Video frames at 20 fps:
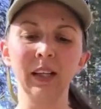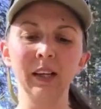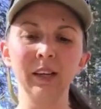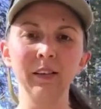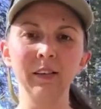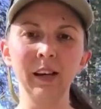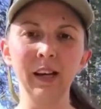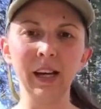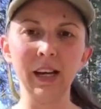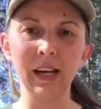
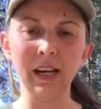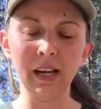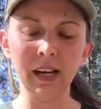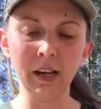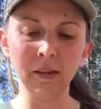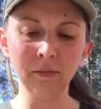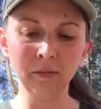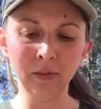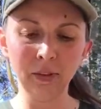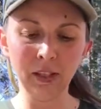All right,
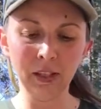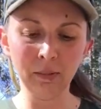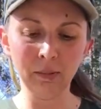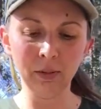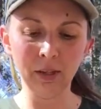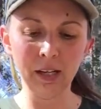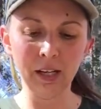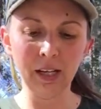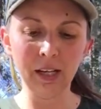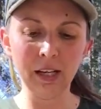I'm feeling
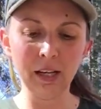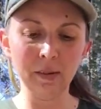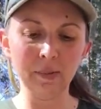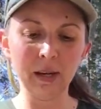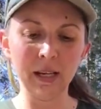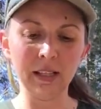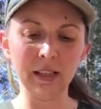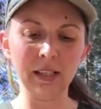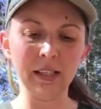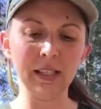pretty good
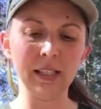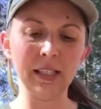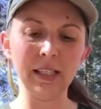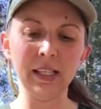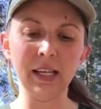about this